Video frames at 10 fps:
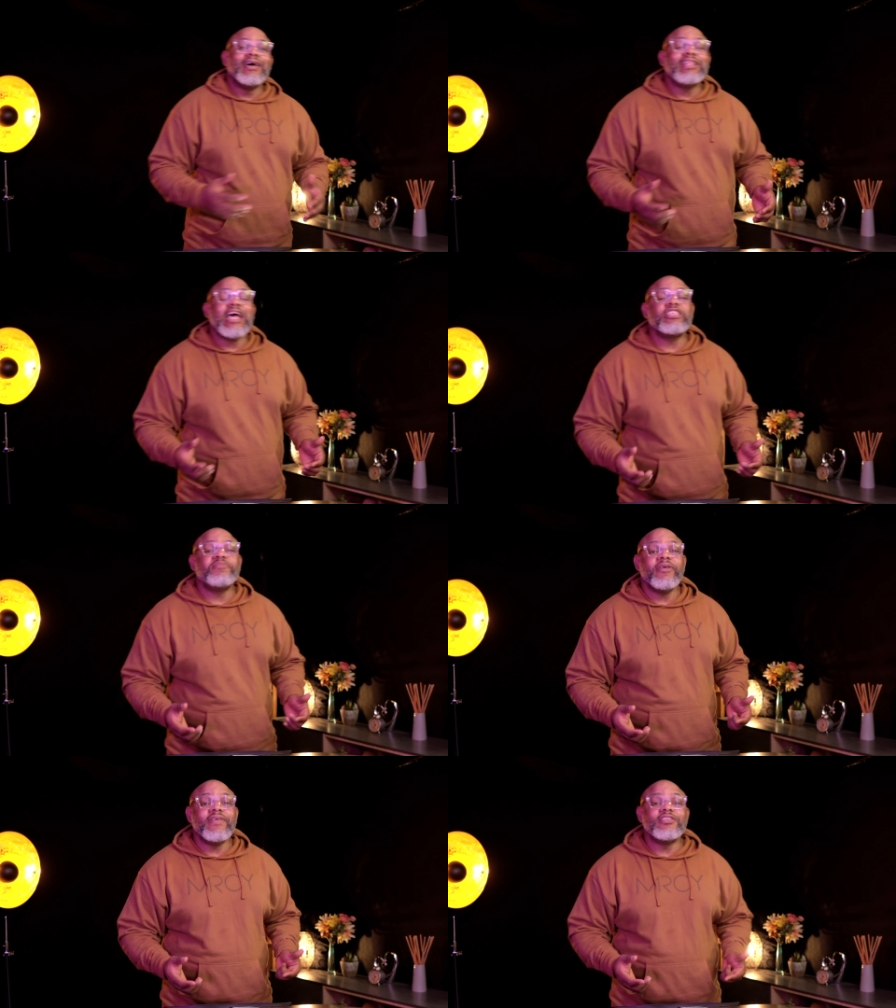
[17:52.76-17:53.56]
That
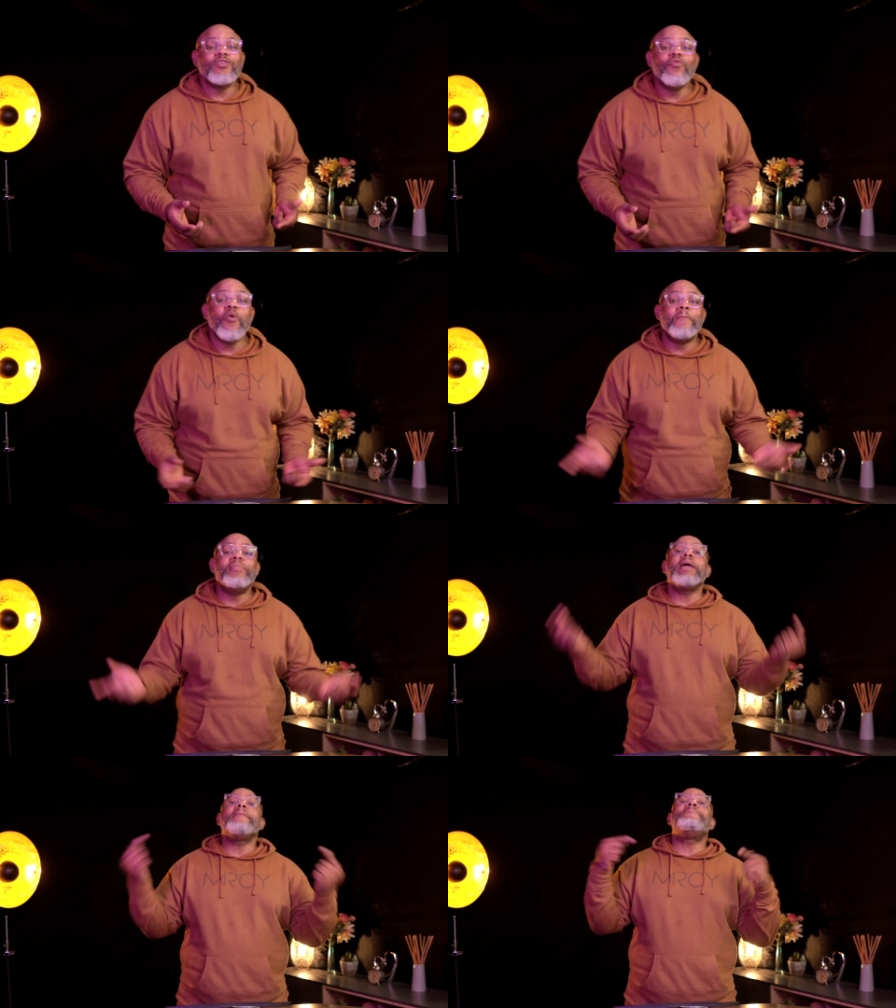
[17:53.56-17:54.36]
spirit will
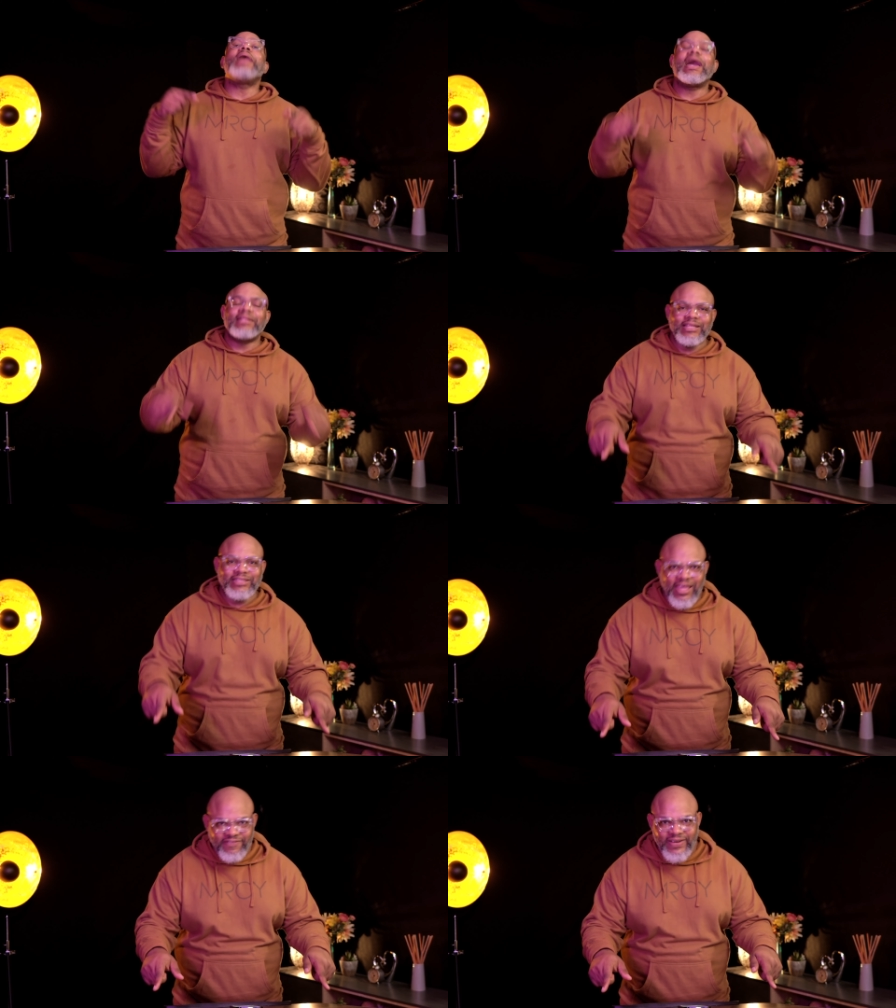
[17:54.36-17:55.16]
bring back the
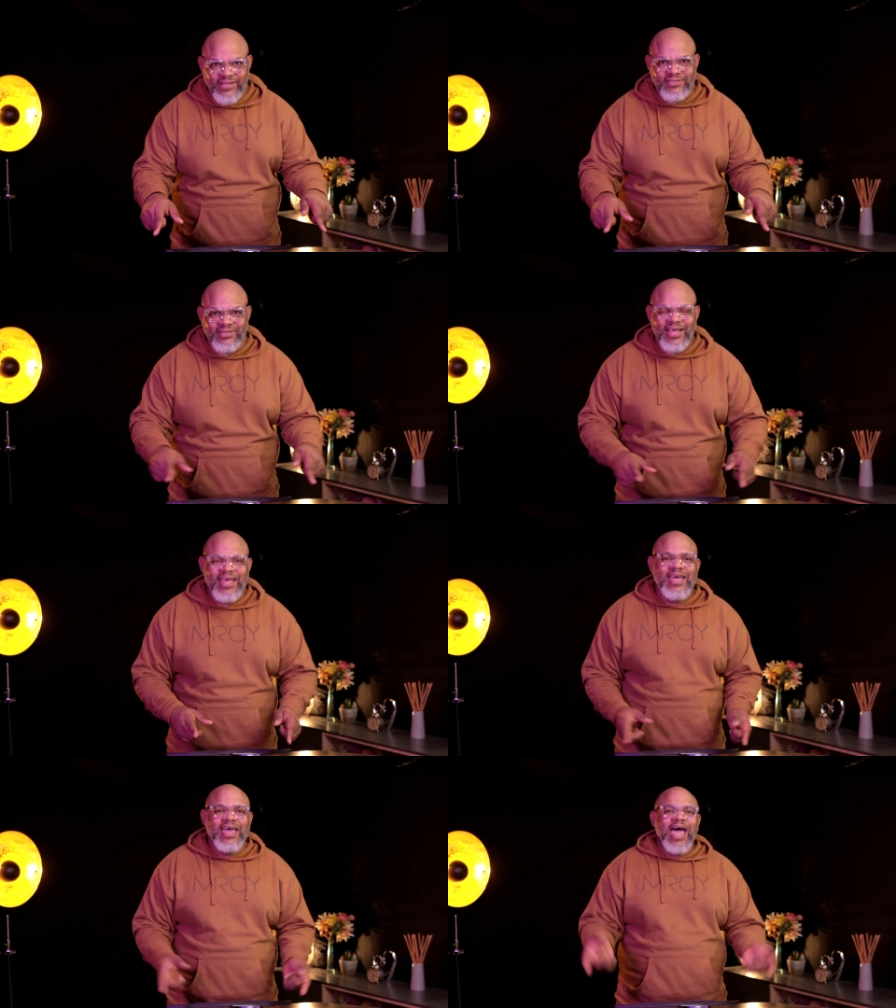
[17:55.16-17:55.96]
deafness
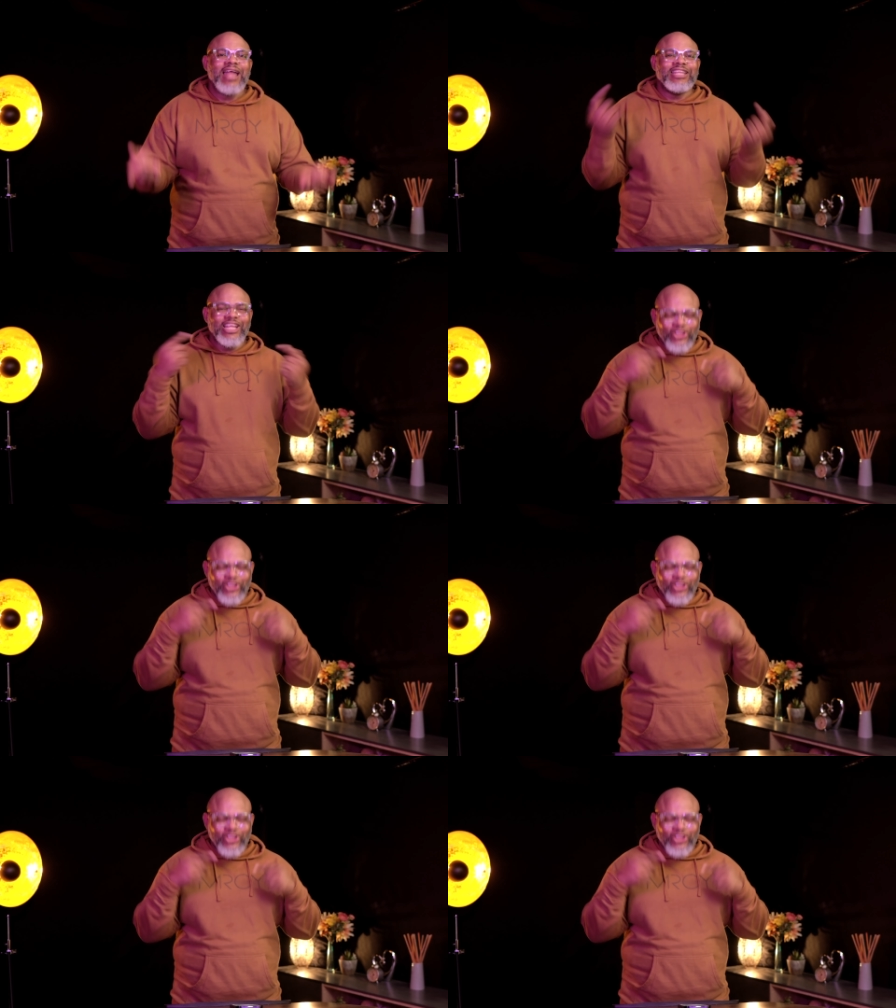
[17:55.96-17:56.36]
and the